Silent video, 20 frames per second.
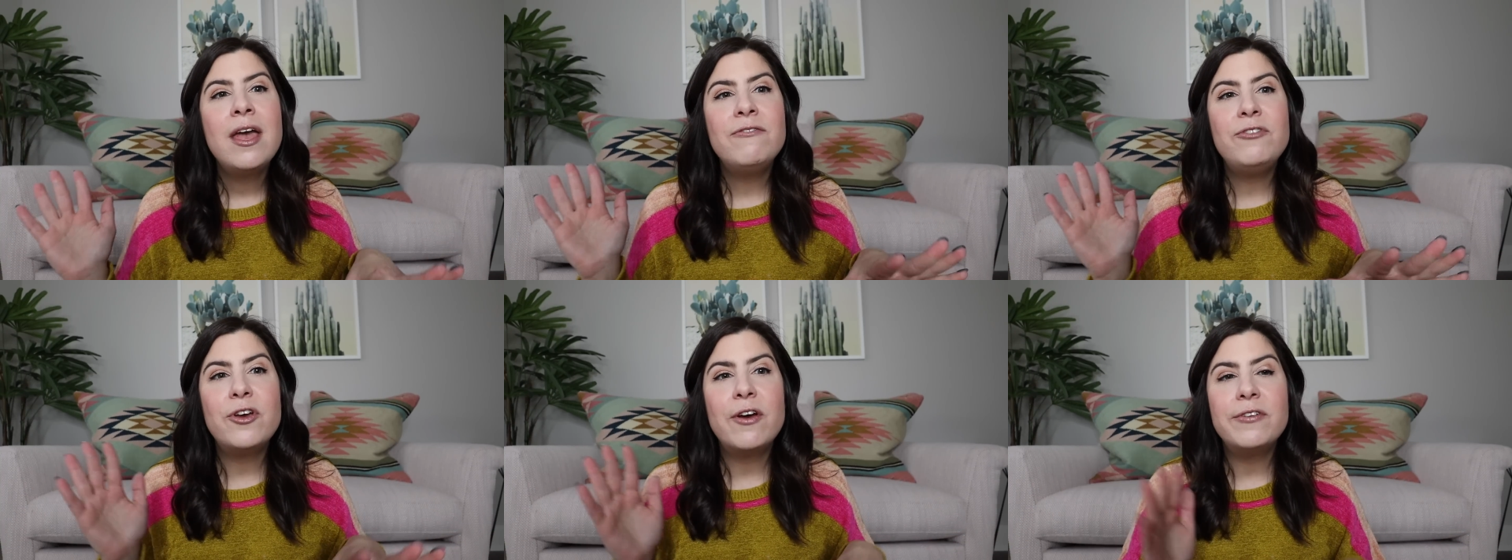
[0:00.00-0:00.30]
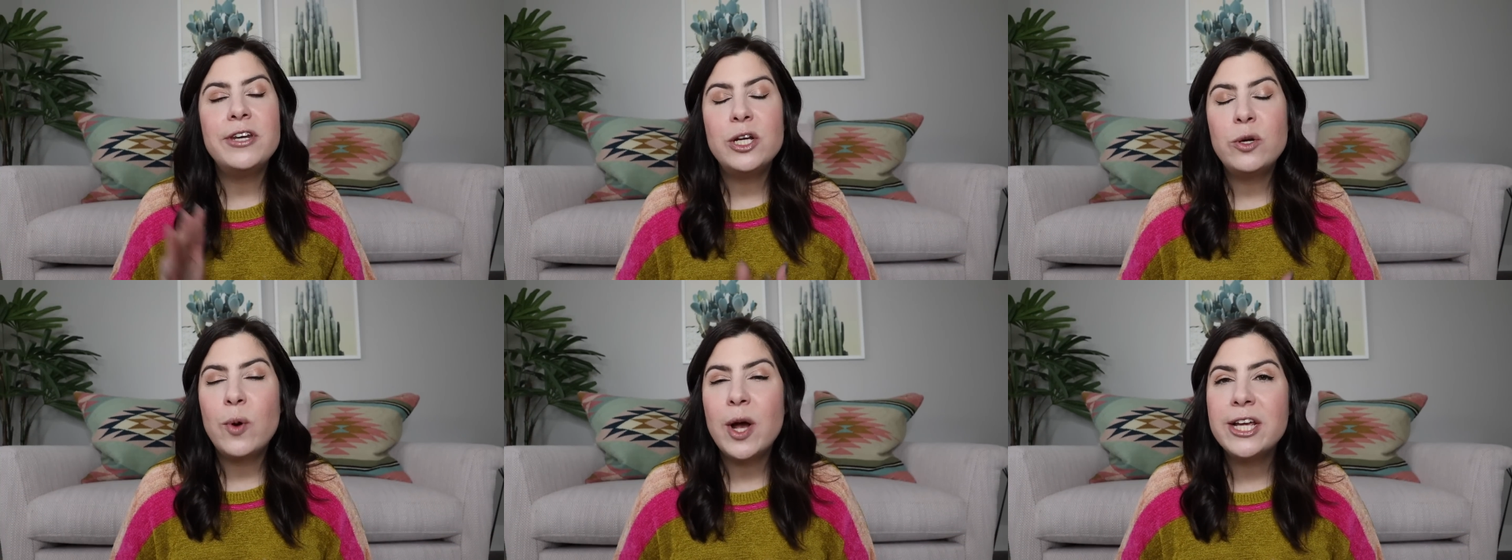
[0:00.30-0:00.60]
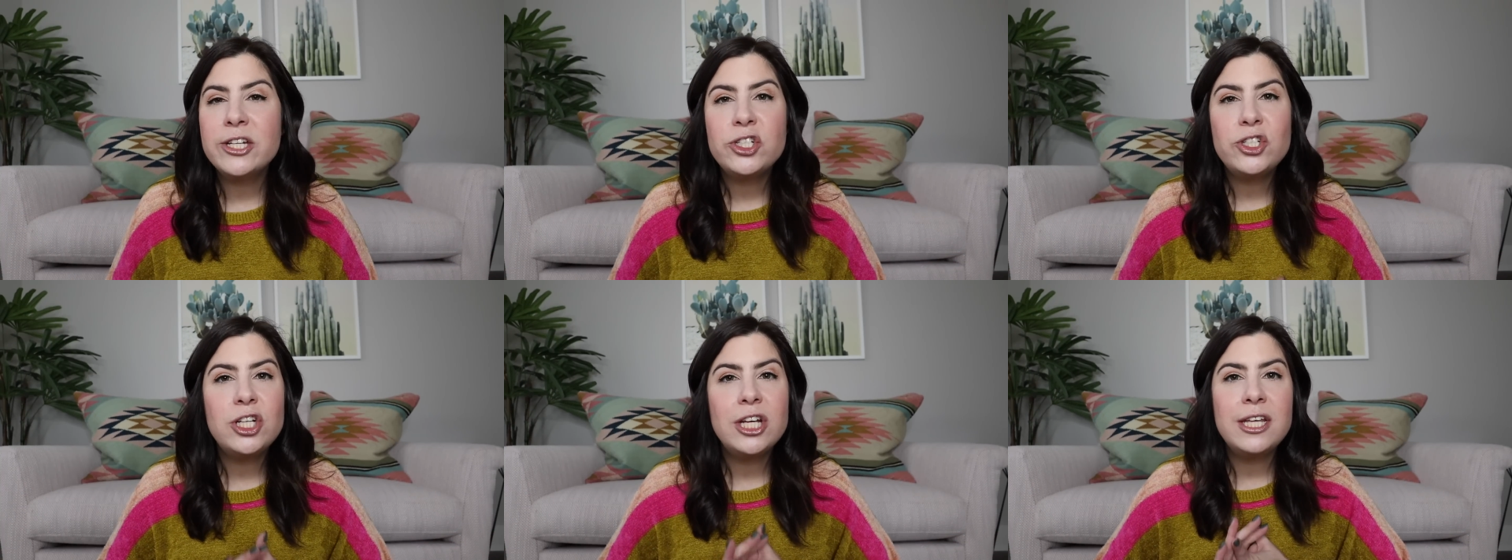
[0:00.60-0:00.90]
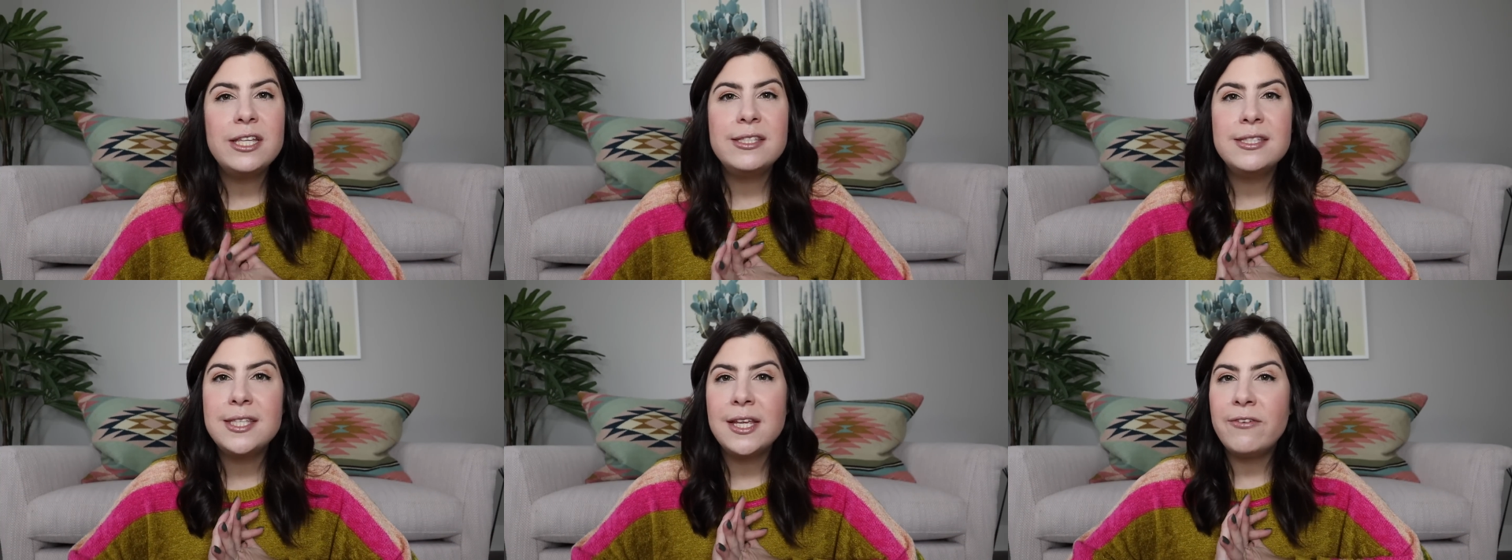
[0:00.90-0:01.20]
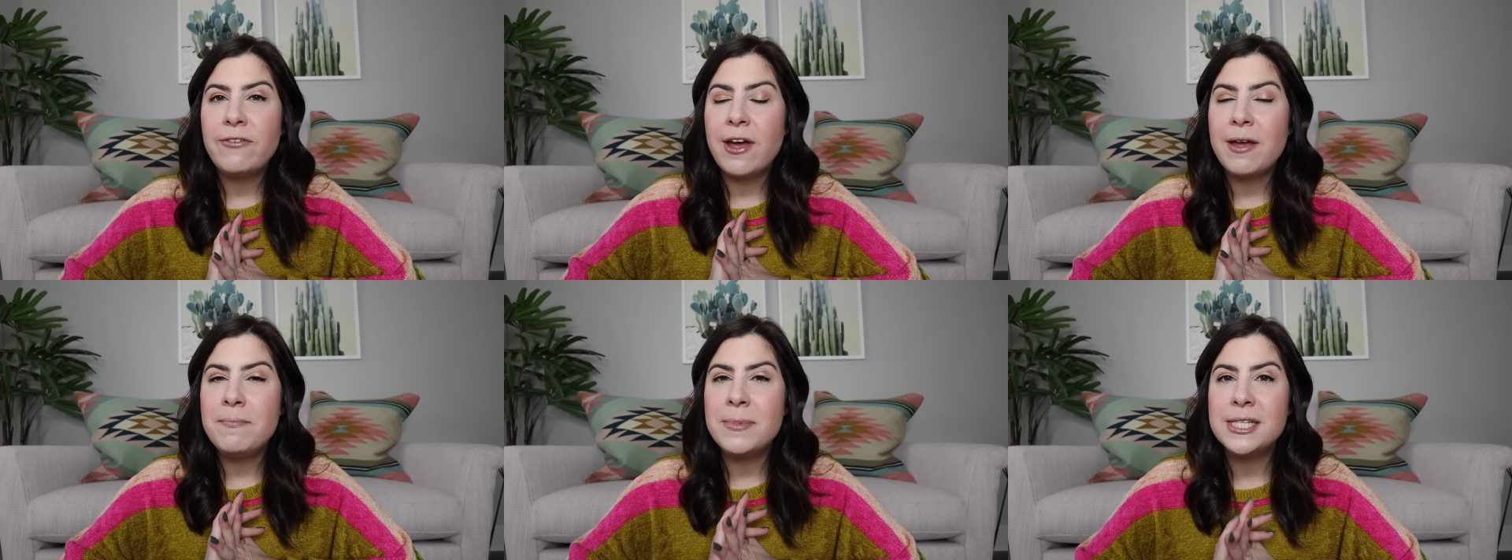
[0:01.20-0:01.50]
if you have any questions,
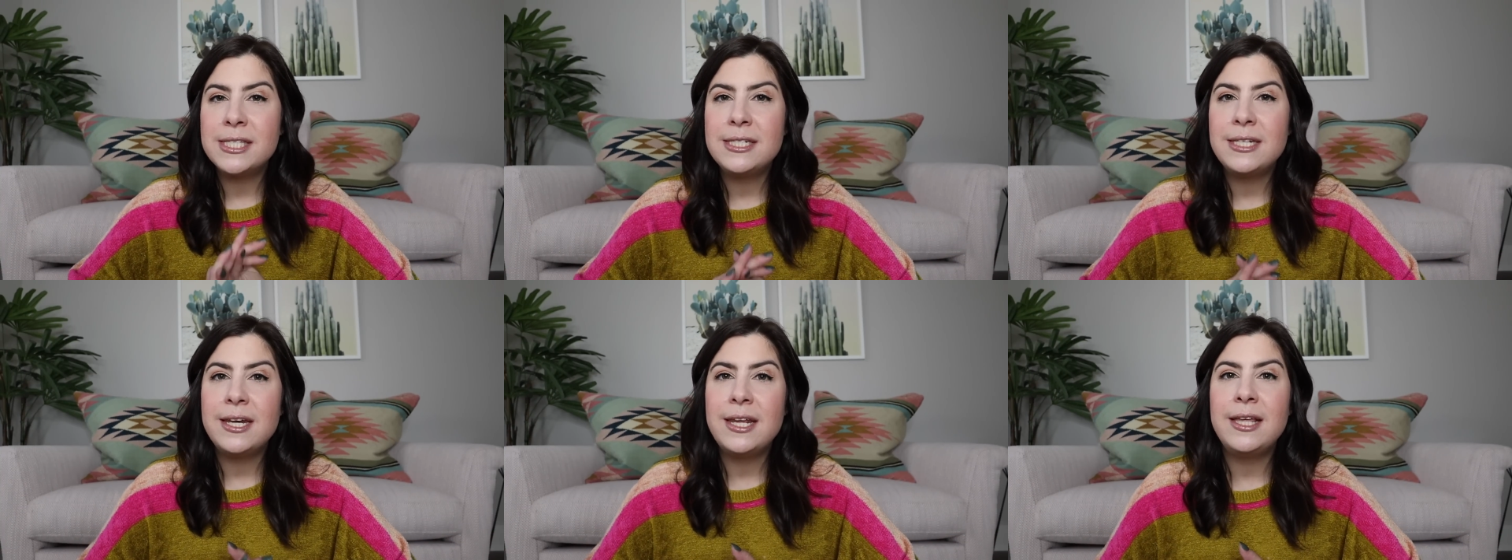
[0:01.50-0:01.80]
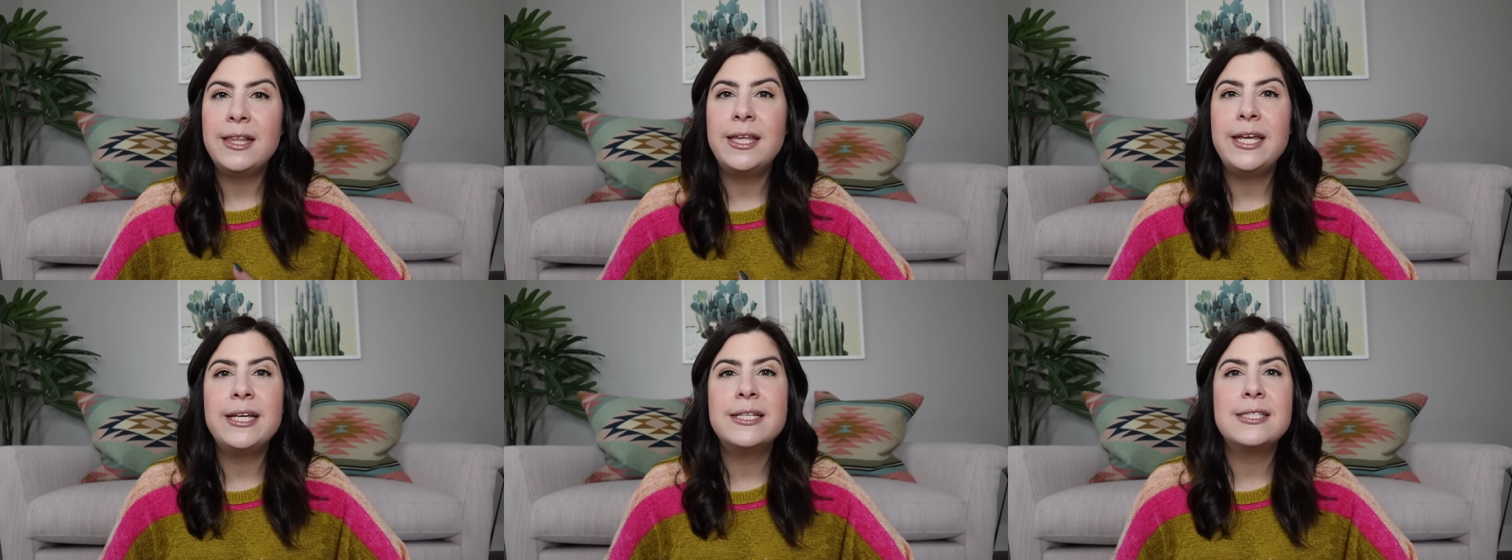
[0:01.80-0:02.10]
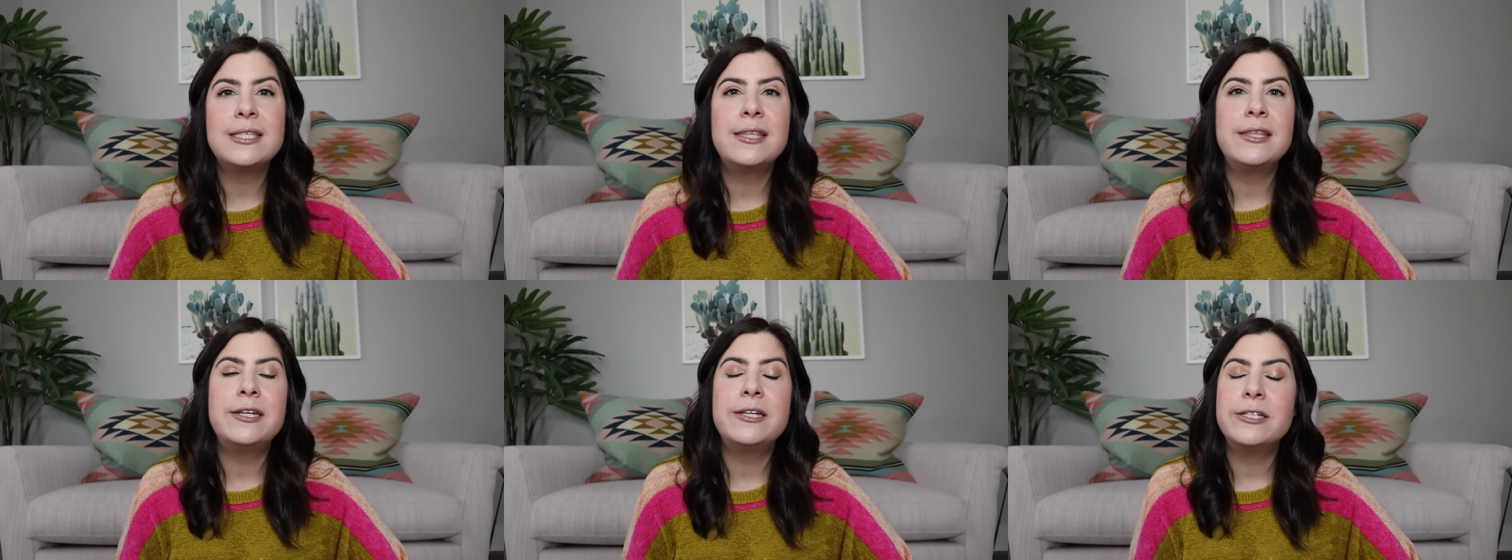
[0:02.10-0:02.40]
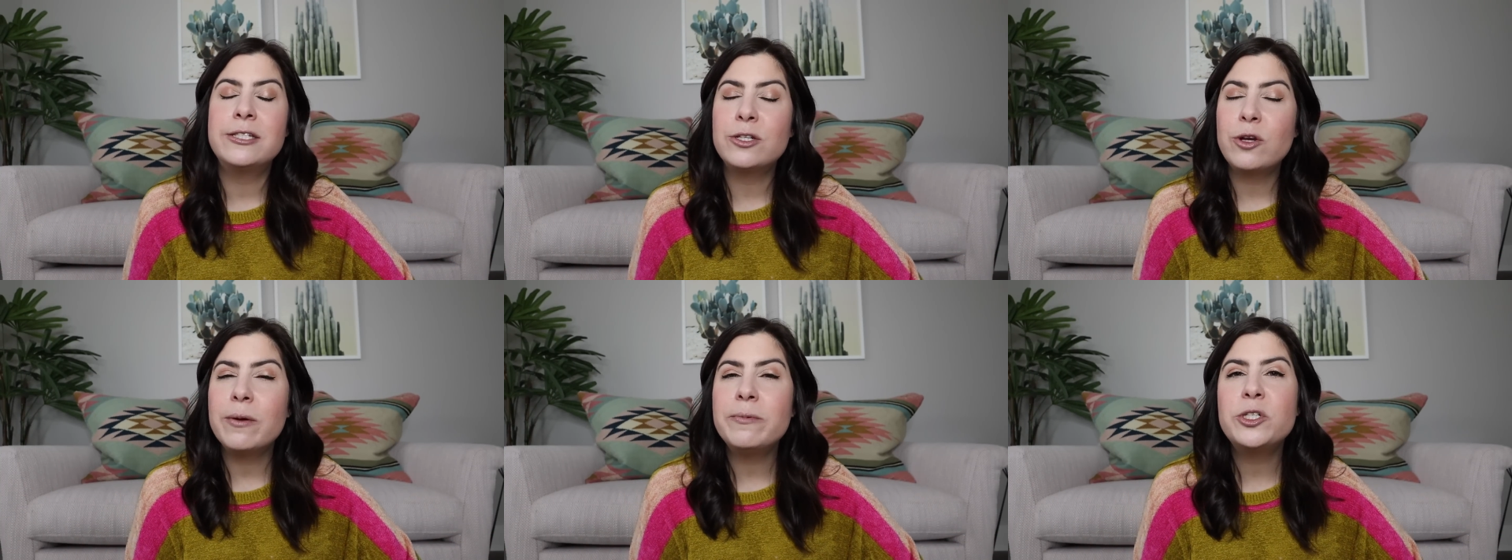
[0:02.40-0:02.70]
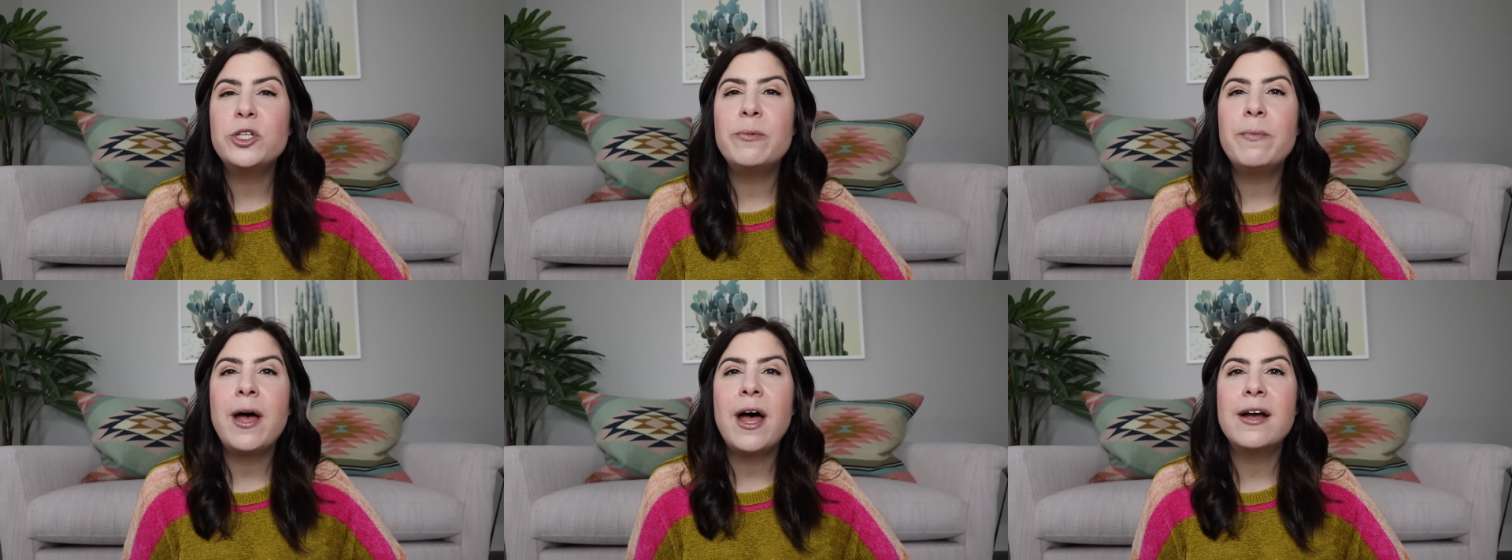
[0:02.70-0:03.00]
if I missed any links in the
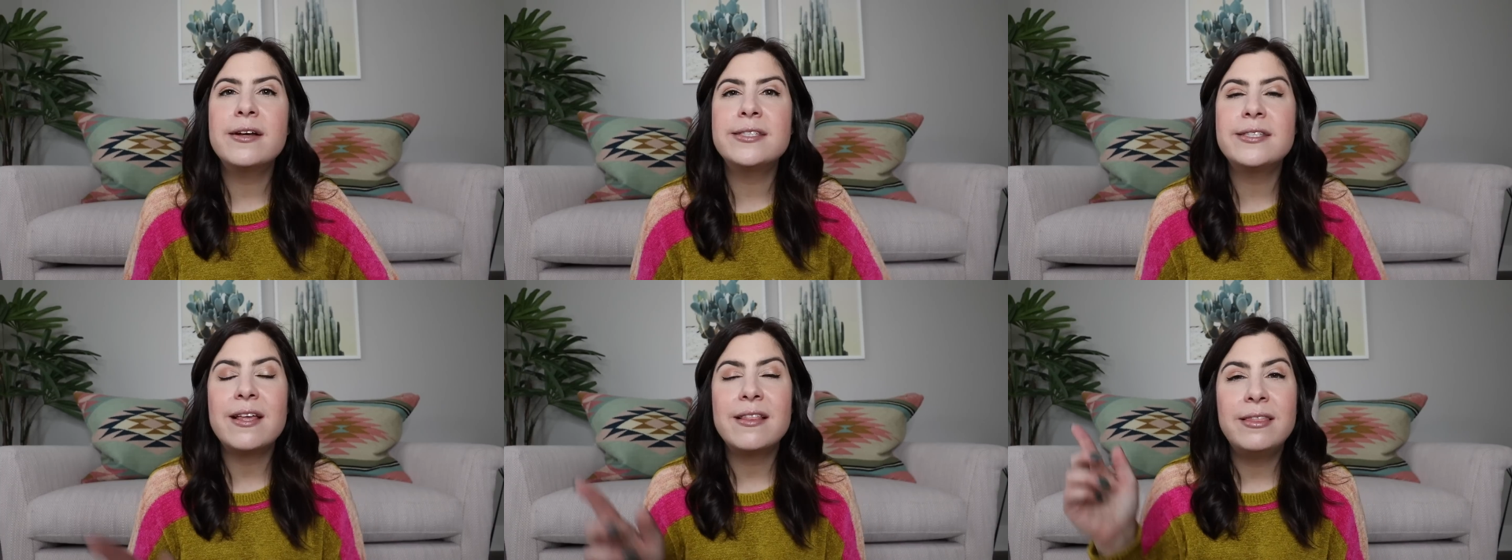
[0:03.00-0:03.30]
description box,